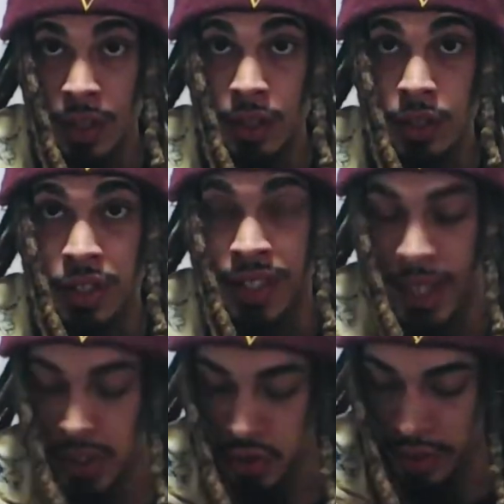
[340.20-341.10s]
Your next
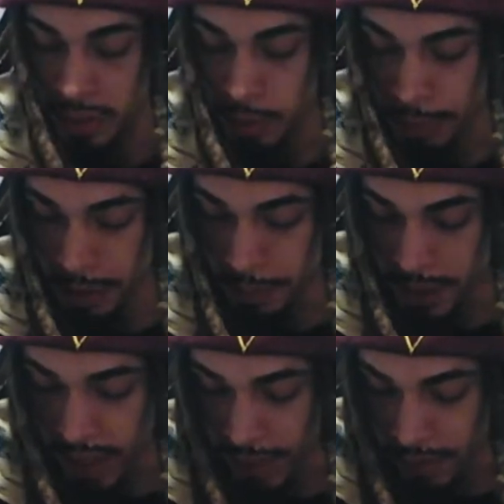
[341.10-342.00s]
string will be B
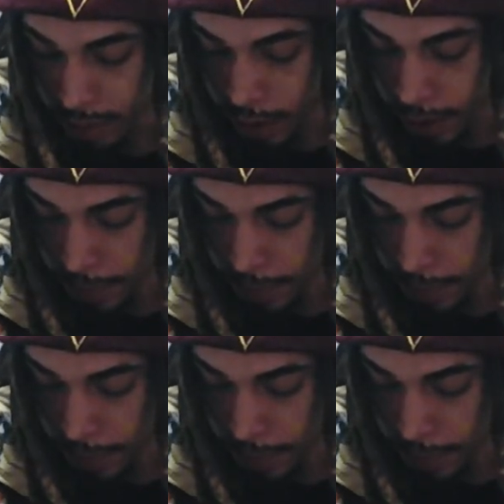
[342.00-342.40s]
after that.